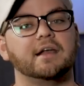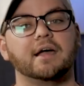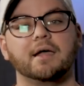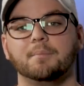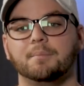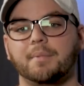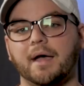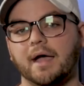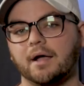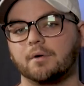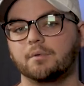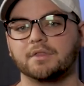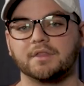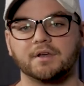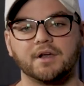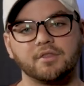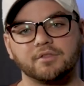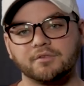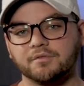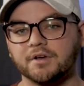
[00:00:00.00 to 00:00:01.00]
and I am back with
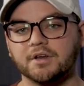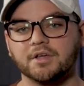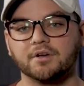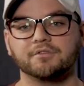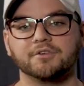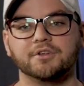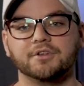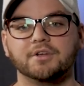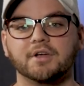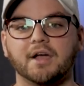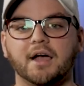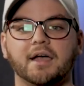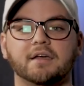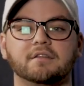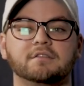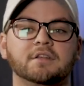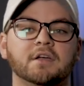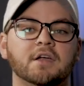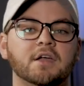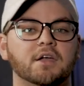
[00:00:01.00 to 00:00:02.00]
another video for you
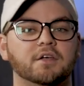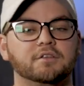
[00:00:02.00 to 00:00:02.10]
guys.